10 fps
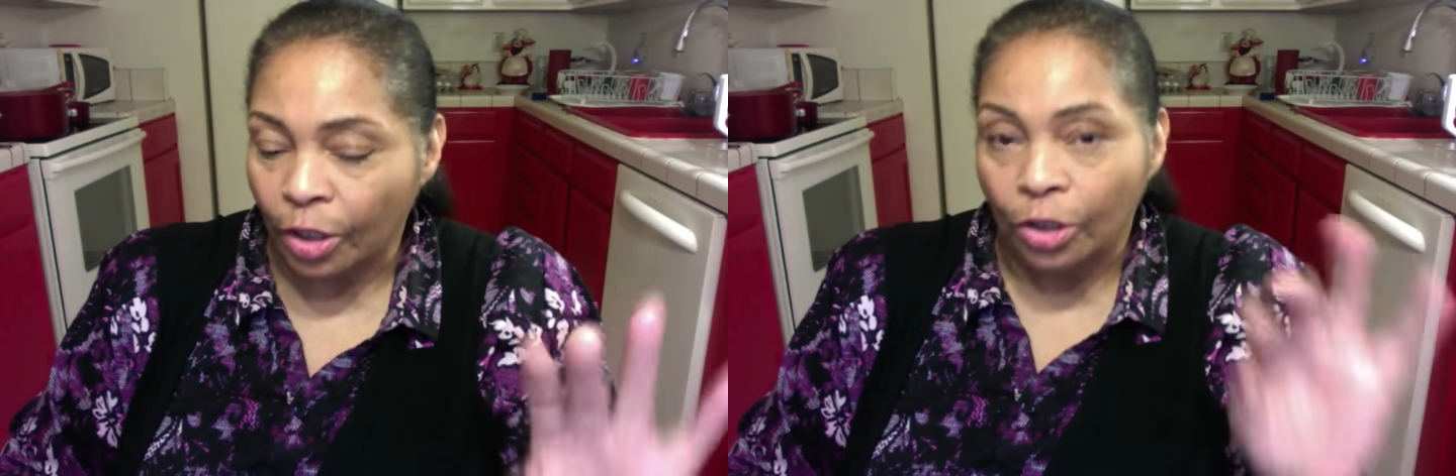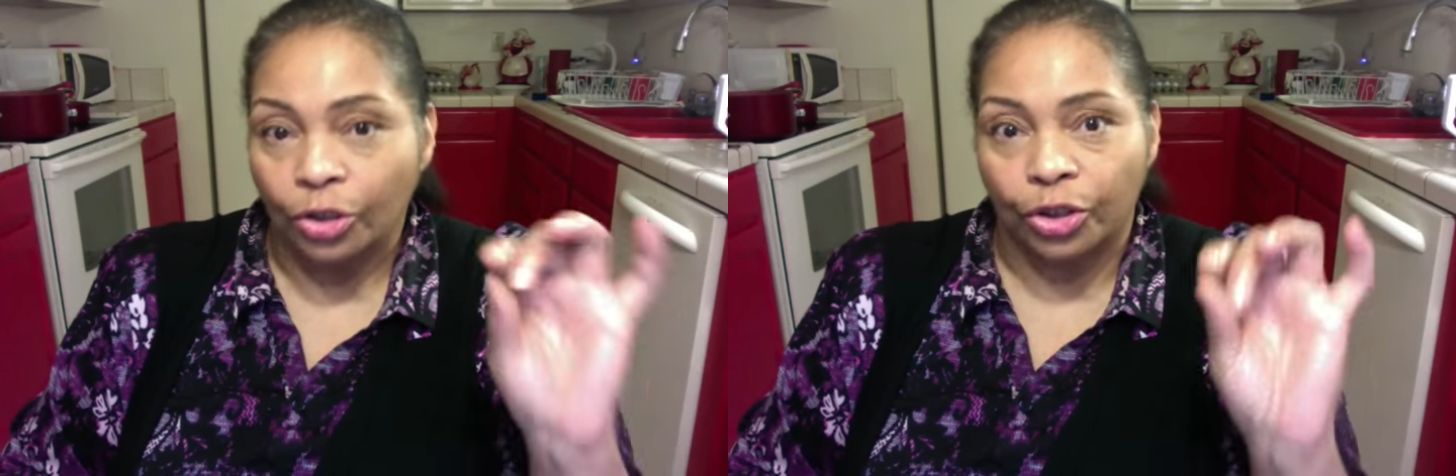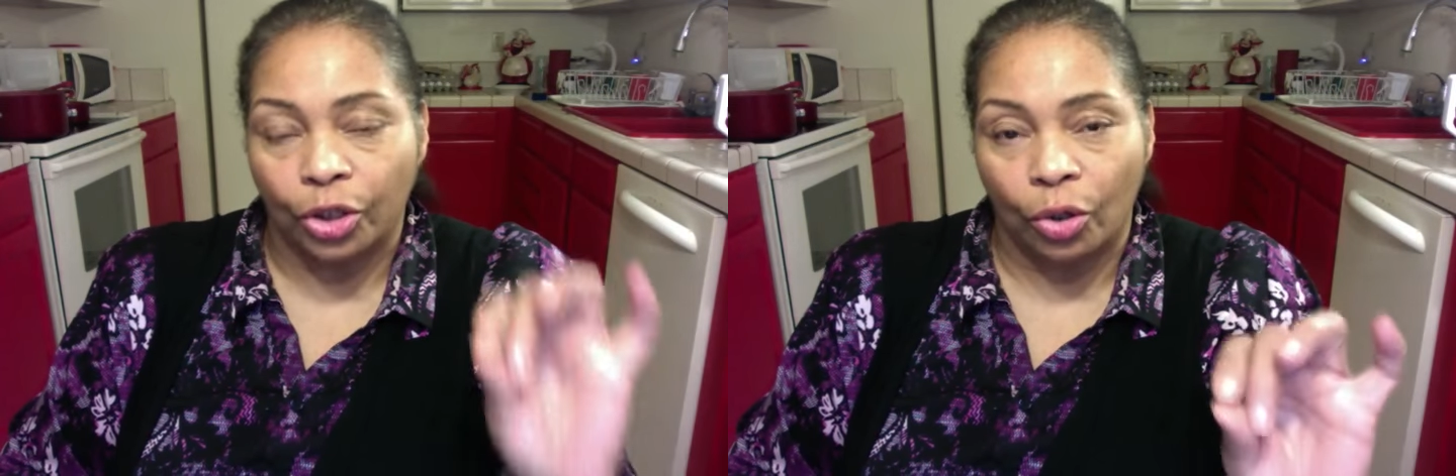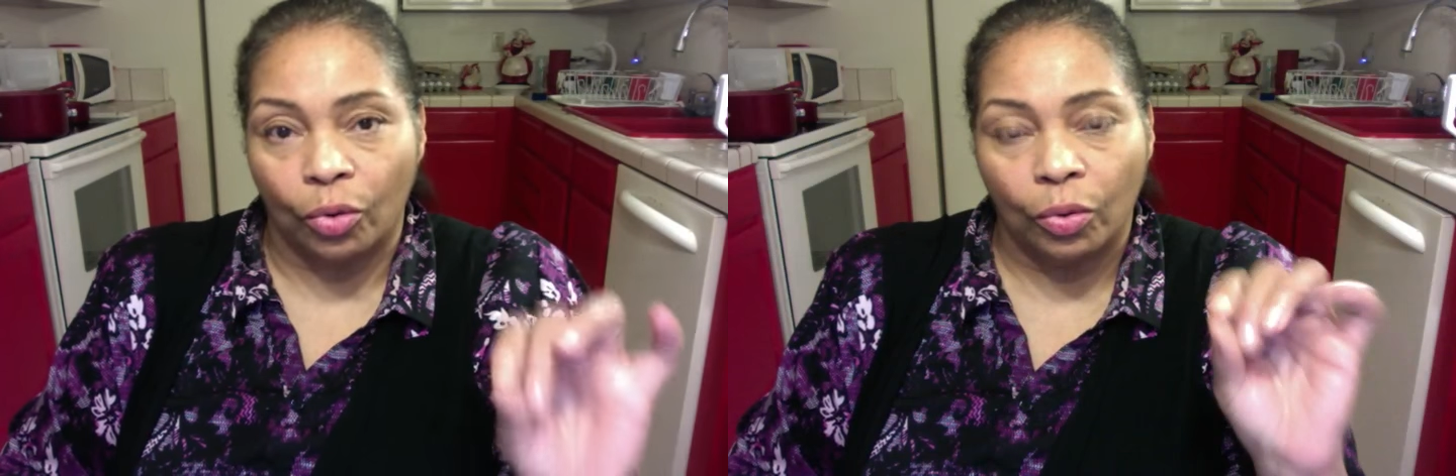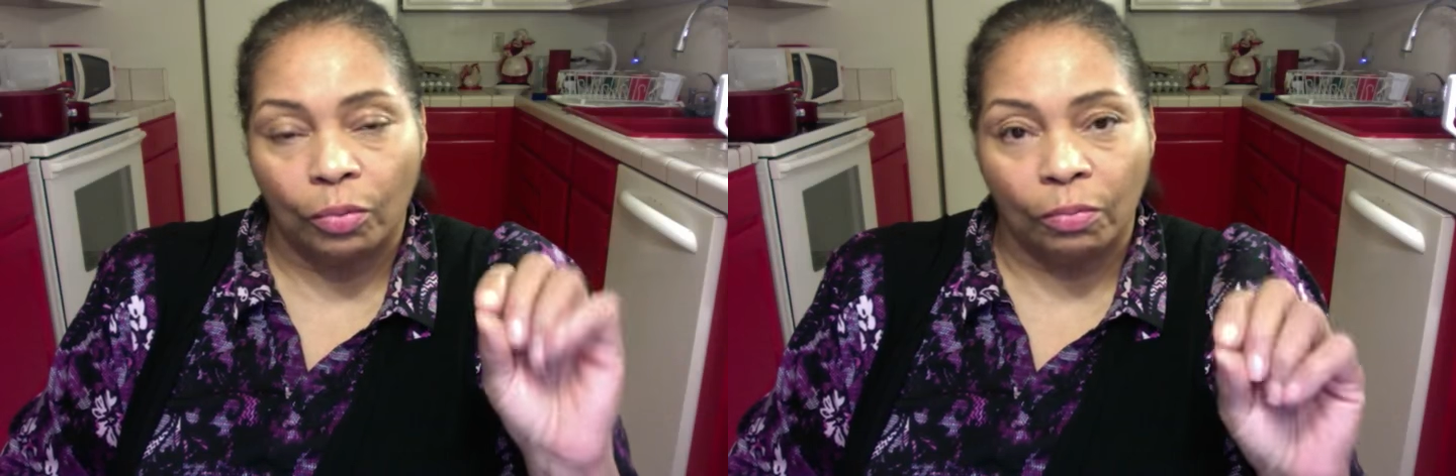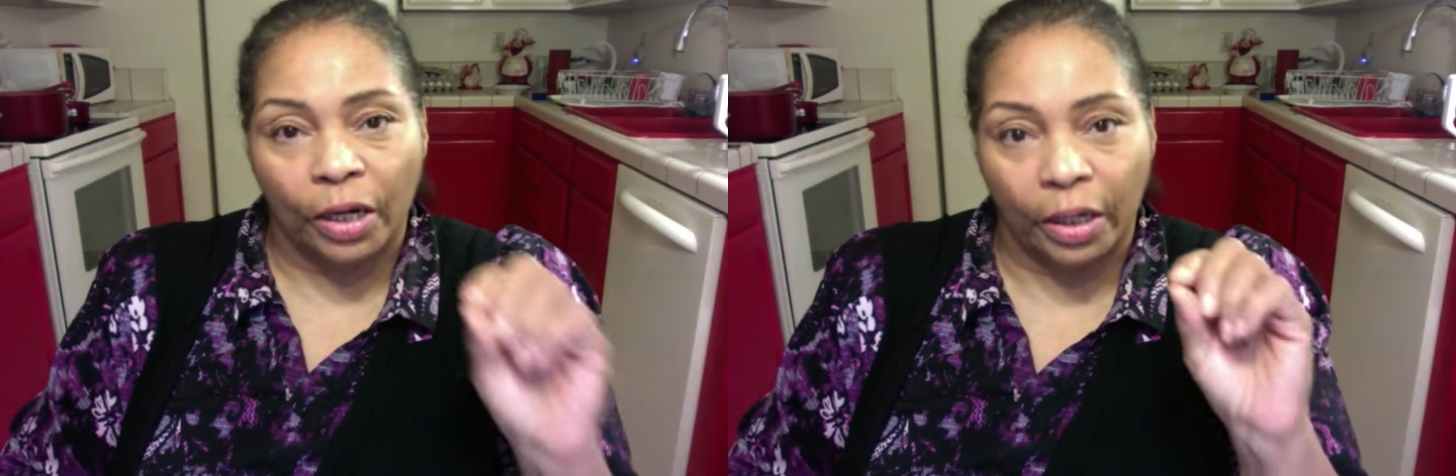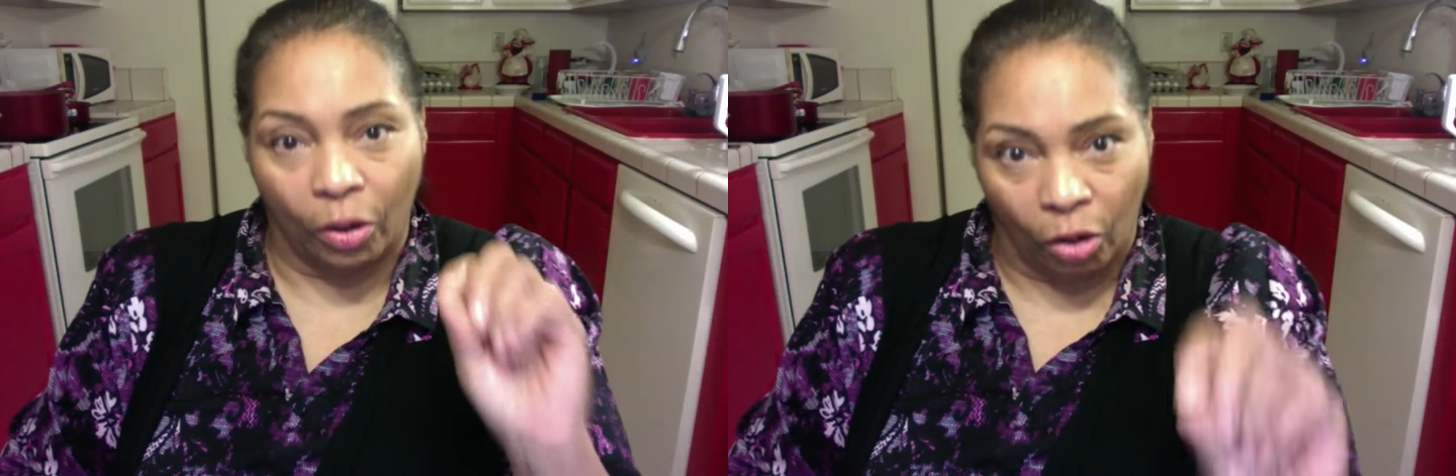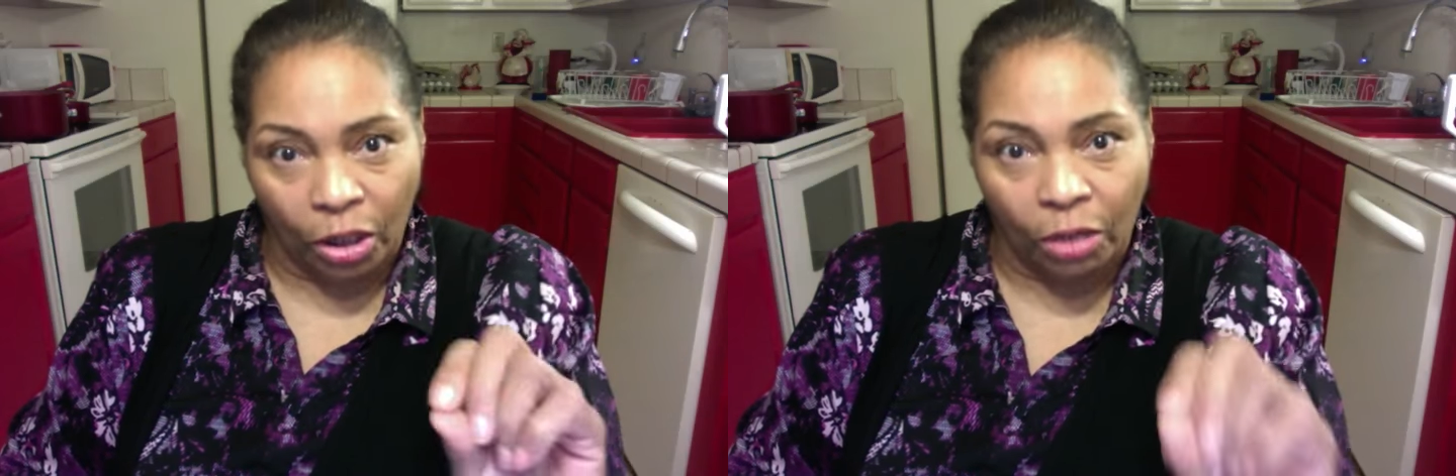So all I